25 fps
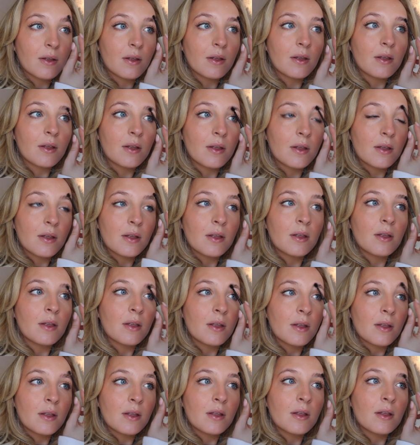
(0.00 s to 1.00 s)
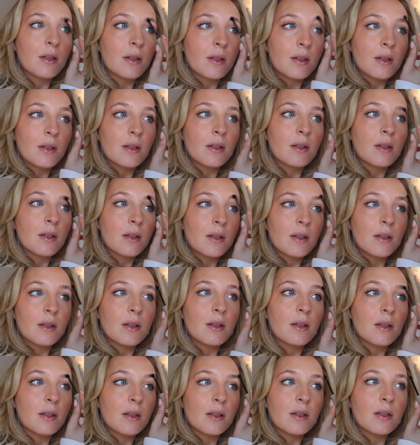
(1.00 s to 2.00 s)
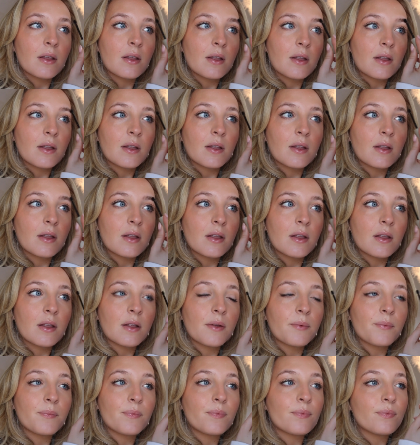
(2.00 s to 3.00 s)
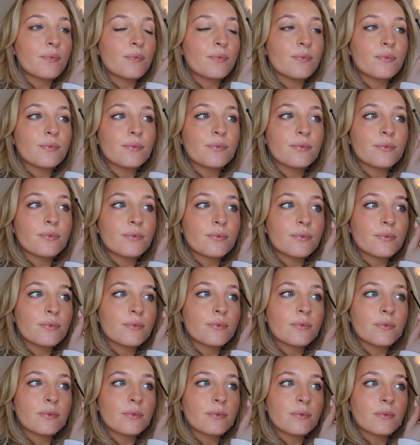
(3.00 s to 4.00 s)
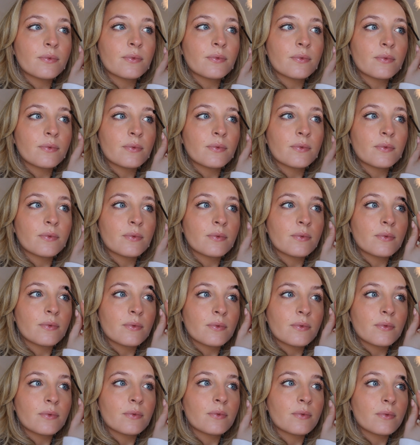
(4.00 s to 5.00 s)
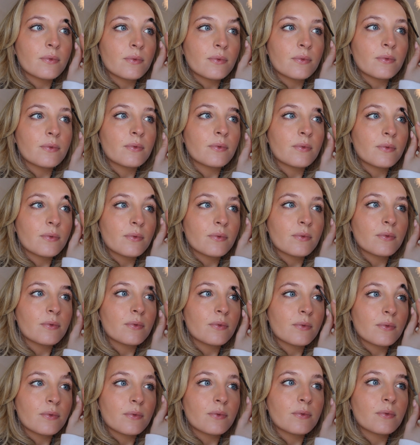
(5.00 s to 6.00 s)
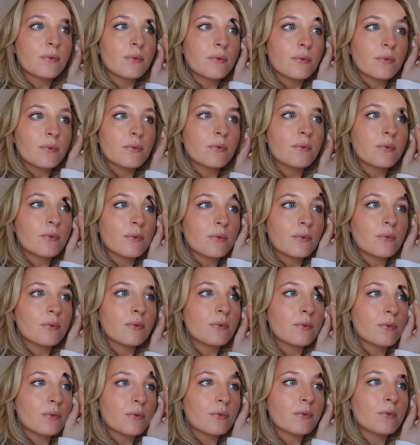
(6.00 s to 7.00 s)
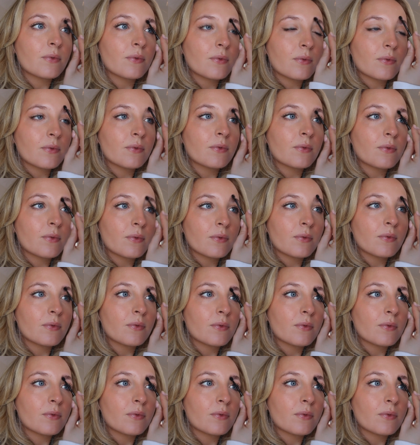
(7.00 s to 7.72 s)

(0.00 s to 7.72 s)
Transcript: No one is speaking in this clip.